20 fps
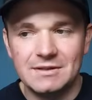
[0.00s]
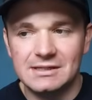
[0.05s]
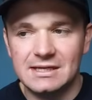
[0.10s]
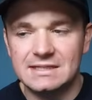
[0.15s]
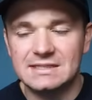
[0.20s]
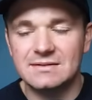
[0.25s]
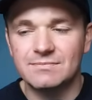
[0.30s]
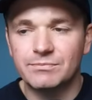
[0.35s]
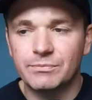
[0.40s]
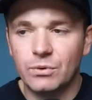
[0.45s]

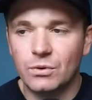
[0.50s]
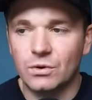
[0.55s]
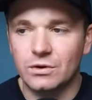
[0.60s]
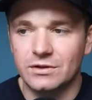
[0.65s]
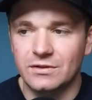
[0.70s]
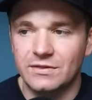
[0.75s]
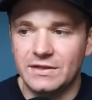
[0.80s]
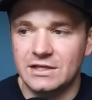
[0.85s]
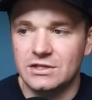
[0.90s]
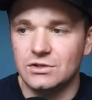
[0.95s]
less
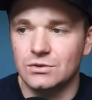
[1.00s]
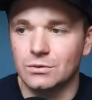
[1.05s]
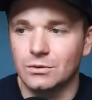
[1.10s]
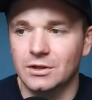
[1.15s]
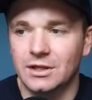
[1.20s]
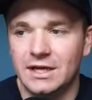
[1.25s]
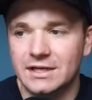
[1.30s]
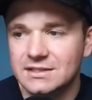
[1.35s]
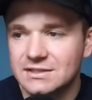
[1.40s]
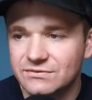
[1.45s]
important than you
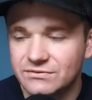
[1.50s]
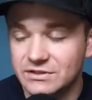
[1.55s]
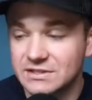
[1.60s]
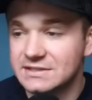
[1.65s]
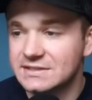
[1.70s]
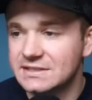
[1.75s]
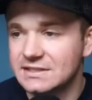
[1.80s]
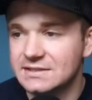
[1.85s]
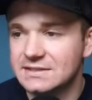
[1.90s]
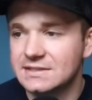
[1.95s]
realize. For
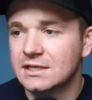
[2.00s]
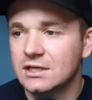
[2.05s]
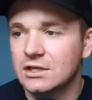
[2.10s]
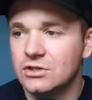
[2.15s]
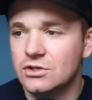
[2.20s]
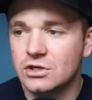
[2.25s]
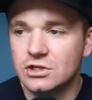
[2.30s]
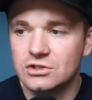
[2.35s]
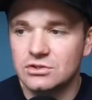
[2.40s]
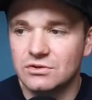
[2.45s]
instance,
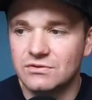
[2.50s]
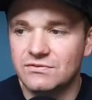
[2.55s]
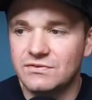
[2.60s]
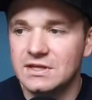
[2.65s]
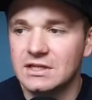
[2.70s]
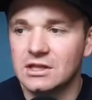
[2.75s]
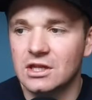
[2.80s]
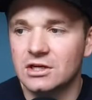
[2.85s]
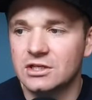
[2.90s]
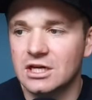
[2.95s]
you can do a
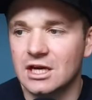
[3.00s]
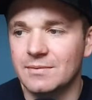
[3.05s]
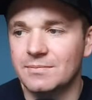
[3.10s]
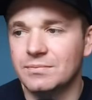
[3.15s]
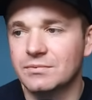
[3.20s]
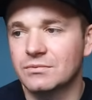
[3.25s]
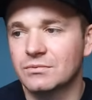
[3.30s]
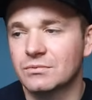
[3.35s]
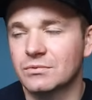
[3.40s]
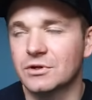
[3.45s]

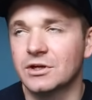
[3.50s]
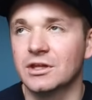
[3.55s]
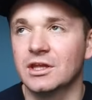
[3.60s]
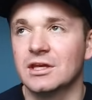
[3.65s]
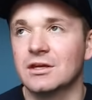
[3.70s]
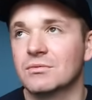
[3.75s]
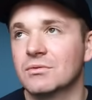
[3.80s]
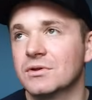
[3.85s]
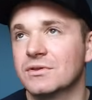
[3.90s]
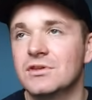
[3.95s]
VLOOKUP
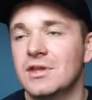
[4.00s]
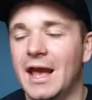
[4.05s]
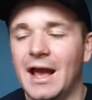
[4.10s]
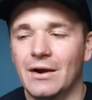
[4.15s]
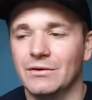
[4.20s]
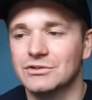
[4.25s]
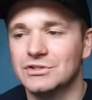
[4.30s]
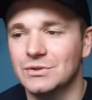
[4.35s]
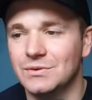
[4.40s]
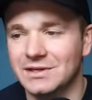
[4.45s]
really
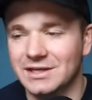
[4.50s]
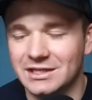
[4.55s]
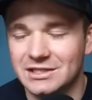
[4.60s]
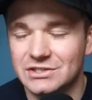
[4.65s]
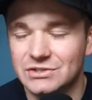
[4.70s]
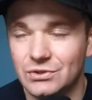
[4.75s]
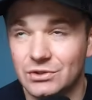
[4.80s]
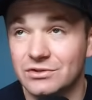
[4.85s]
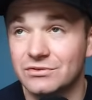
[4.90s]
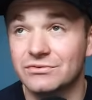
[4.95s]
without doing any
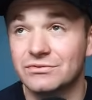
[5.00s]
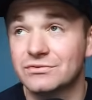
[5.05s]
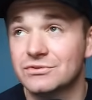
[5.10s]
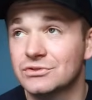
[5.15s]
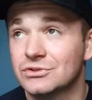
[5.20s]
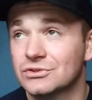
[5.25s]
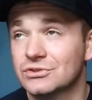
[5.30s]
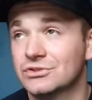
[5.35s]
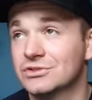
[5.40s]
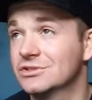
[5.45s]
sort of
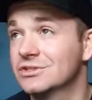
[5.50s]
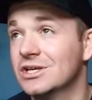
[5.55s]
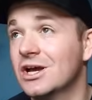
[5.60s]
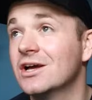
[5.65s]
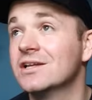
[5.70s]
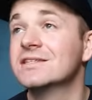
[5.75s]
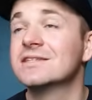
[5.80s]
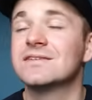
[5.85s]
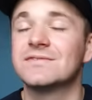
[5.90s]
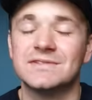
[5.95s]

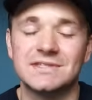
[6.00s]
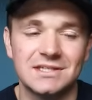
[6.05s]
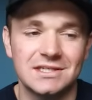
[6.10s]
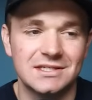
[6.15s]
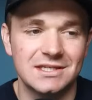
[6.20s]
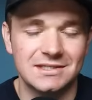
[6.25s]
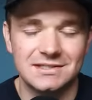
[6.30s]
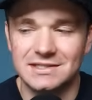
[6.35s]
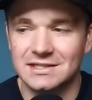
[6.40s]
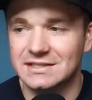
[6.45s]
tons of
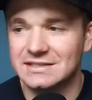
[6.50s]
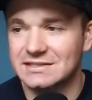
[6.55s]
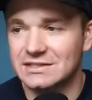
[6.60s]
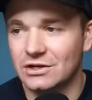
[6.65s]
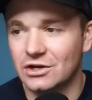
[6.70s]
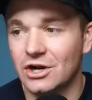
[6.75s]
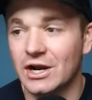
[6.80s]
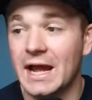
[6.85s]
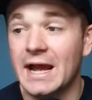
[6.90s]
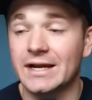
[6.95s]
statistics.
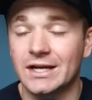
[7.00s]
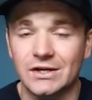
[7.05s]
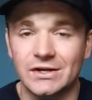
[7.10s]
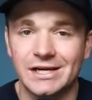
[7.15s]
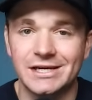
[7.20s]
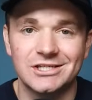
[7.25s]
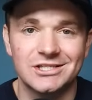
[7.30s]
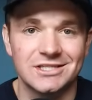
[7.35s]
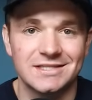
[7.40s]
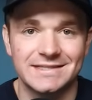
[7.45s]
There are
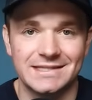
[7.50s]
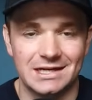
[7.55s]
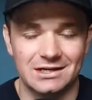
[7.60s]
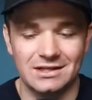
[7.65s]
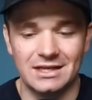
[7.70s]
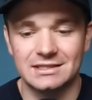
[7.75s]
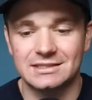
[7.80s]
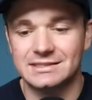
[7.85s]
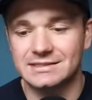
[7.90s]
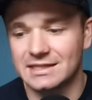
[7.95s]
aggregations
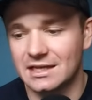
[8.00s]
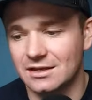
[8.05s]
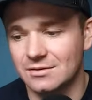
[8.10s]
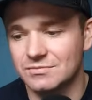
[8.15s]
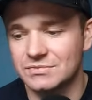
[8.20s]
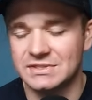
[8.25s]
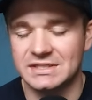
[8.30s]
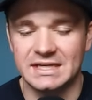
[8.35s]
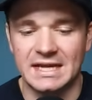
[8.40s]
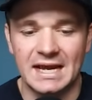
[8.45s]
there like
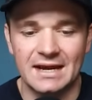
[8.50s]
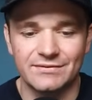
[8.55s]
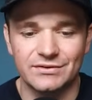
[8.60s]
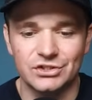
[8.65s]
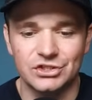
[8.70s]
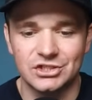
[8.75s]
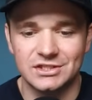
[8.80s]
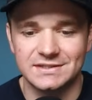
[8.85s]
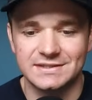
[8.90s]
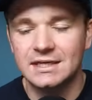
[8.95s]
sums and
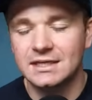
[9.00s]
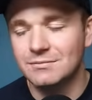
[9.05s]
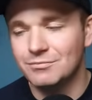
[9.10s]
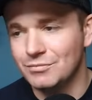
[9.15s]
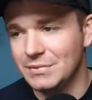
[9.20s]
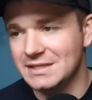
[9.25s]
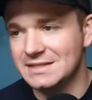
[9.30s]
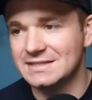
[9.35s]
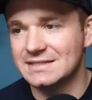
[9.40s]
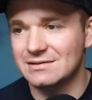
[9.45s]
averages,
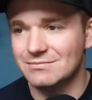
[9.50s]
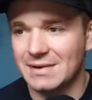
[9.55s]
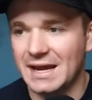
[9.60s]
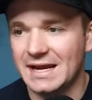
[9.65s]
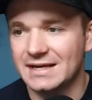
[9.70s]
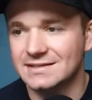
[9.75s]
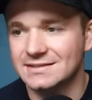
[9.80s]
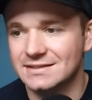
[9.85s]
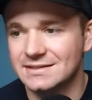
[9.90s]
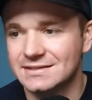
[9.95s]
mins and
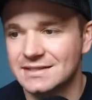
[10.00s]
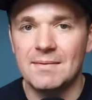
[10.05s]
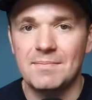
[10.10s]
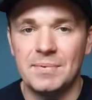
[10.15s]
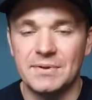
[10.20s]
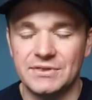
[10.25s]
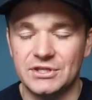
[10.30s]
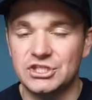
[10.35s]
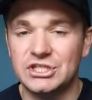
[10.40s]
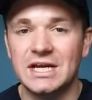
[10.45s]
maxes,
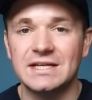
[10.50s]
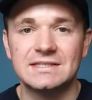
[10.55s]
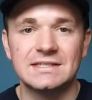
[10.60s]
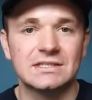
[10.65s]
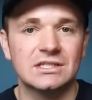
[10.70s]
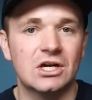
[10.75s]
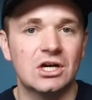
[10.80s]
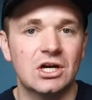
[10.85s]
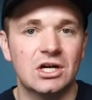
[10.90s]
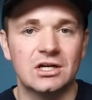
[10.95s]
but the
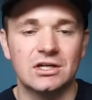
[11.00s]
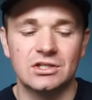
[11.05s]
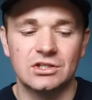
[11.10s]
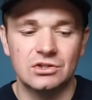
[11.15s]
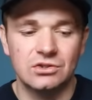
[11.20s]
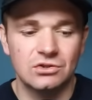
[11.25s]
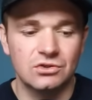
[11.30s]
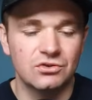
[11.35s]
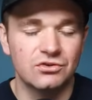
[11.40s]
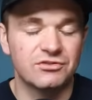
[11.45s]
chances are
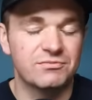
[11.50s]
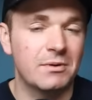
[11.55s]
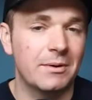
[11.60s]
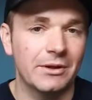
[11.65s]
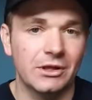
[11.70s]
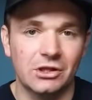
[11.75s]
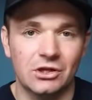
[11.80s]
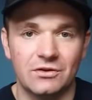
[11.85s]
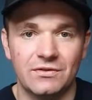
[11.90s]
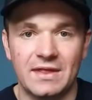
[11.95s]
you've
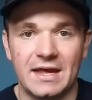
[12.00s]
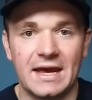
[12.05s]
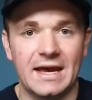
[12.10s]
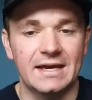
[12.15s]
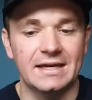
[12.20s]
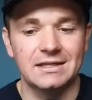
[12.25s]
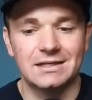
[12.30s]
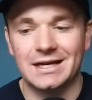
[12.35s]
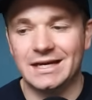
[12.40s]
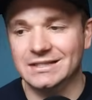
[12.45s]
probably learned
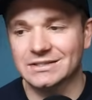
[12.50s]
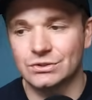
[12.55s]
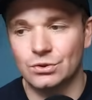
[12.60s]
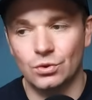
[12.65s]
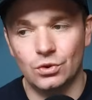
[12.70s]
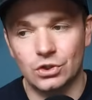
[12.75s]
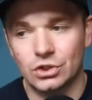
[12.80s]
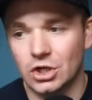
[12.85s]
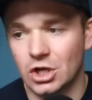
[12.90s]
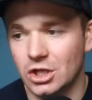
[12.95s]
that in high
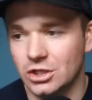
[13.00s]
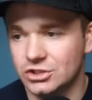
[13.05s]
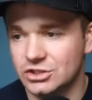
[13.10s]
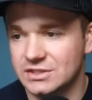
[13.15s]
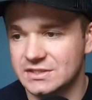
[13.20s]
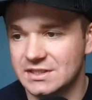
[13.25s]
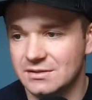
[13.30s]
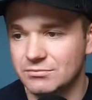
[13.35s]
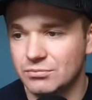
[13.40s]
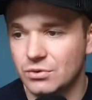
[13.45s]
school or college
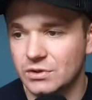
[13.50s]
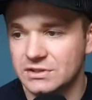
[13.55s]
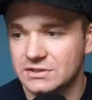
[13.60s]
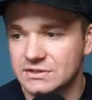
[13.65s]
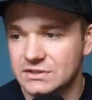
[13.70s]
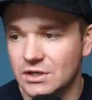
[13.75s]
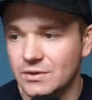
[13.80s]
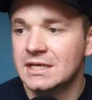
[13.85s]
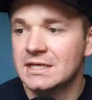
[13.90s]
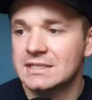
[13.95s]
at some point.
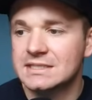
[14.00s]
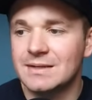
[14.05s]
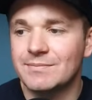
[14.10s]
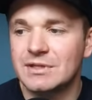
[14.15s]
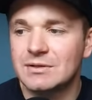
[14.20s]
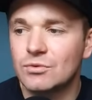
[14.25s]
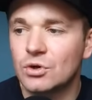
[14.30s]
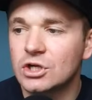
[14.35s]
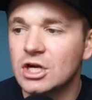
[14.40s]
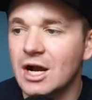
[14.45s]
So
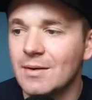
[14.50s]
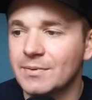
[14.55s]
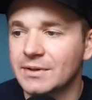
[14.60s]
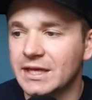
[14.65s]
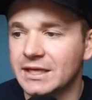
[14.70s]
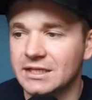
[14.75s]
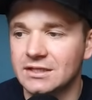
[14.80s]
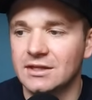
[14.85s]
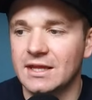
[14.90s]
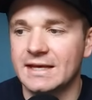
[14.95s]
something more
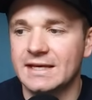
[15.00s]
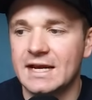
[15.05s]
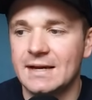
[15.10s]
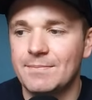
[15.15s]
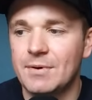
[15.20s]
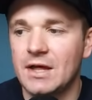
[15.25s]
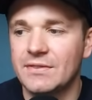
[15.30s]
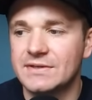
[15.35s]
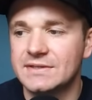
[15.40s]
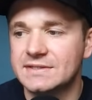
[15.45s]
complicated like
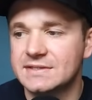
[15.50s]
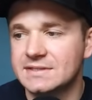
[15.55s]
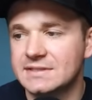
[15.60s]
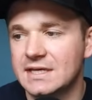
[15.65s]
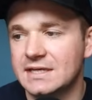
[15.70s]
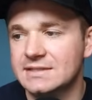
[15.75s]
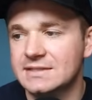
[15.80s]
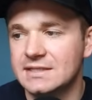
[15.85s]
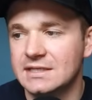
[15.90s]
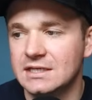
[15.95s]
hypothesis
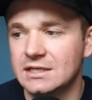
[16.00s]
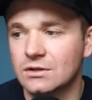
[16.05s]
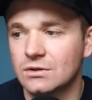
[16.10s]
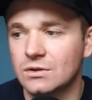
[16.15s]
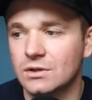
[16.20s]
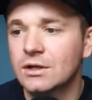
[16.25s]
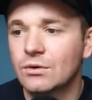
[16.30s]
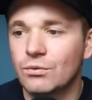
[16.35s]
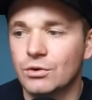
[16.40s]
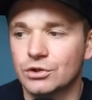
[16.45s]
testing
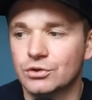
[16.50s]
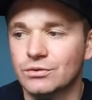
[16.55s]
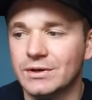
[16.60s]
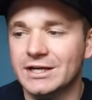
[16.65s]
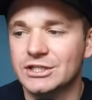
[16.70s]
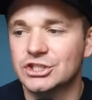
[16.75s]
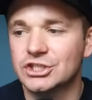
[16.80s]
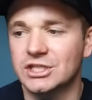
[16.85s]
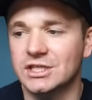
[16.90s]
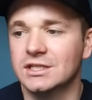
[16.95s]
or
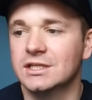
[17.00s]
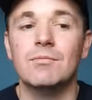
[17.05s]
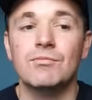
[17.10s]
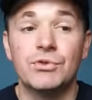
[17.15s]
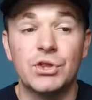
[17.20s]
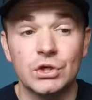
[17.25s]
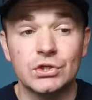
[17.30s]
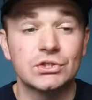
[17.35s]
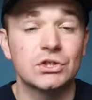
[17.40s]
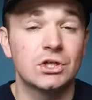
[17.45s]
regression,
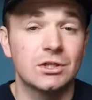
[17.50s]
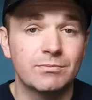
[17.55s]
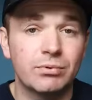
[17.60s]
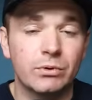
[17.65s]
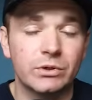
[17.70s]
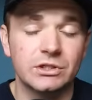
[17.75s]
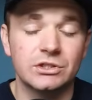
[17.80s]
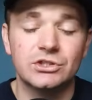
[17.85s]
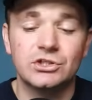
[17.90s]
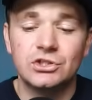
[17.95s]
those are
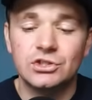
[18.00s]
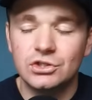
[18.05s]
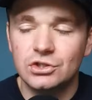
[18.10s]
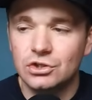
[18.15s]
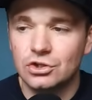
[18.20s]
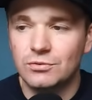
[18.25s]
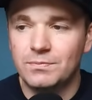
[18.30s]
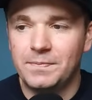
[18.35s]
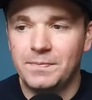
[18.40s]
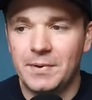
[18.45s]
important
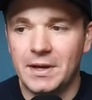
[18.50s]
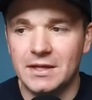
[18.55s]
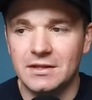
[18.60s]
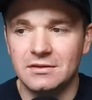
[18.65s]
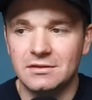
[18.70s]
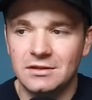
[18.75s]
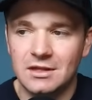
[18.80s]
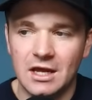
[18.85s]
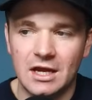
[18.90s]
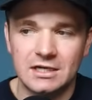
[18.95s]
too,
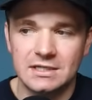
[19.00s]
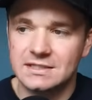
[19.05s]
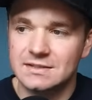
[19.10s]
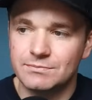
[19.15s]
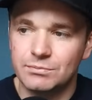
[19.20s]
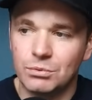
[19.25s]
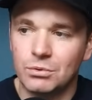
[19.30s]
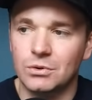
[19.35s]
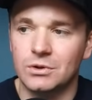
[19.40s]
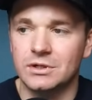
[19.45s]
but not as
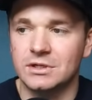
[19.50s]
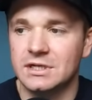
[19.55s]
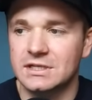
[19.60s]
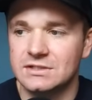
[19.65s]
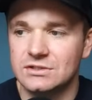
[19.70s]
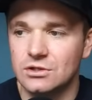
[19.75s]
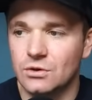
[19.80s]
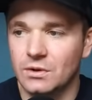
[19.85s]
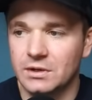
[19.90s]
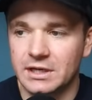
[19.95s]
important
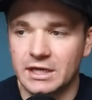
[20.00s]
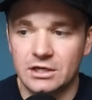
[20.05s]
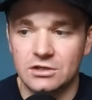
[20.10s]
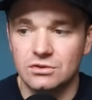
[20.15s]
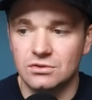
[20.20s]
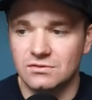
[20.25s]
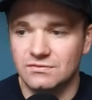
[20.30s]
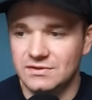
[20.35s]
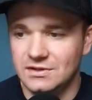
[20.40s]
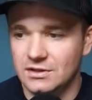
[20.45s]
as knowing how to
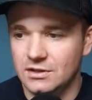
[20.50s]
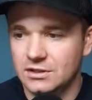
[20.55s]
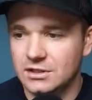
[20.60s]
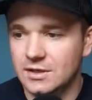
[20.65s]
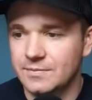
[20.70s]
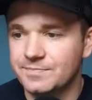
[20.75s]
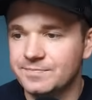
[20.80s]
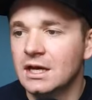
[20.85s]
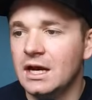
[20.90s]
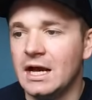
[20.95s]
do a
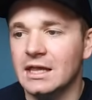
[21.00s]
VLOOKUP.